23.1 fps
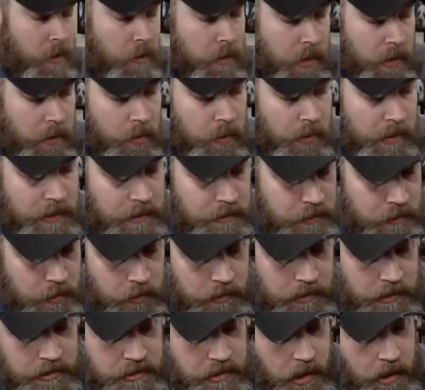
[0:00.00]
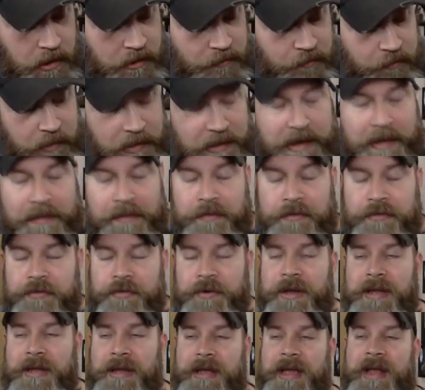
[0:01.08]
Well, what do you do when a dog is running down the
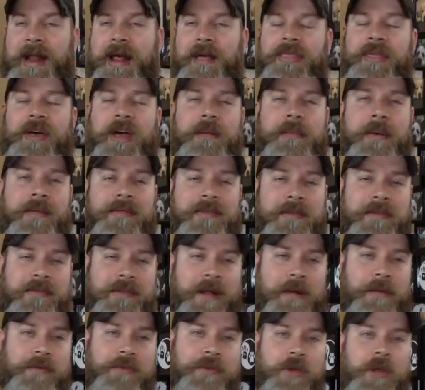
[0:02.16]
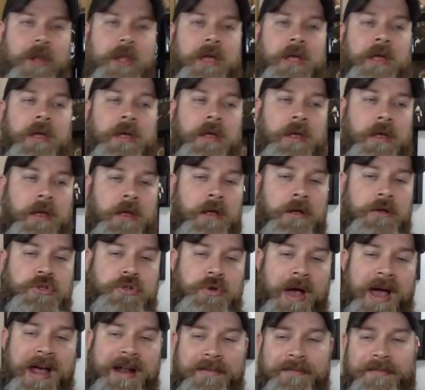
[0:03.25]
street? And I thought about this, and I was going to
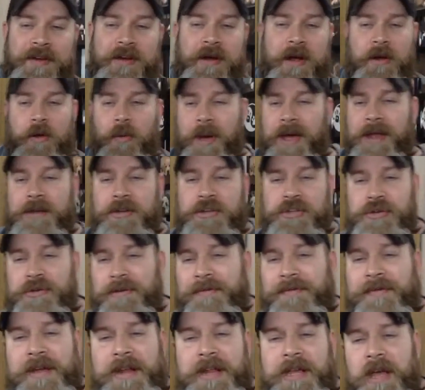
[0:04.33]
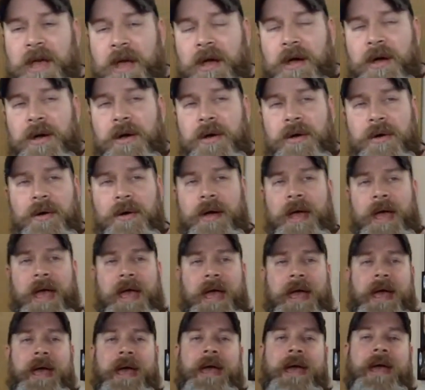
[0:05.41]
tried to figure out a way to shoot a video,
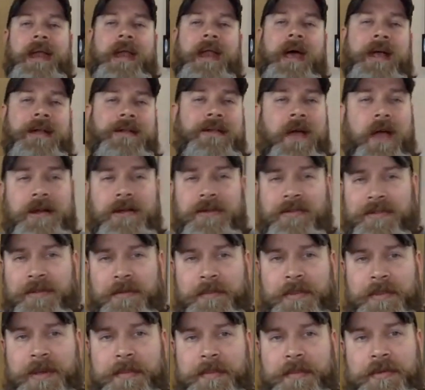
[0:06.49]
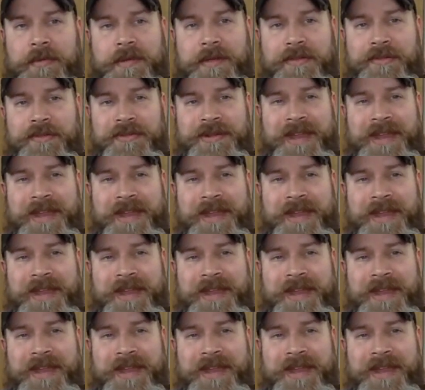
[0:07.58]
and I talked to some people the other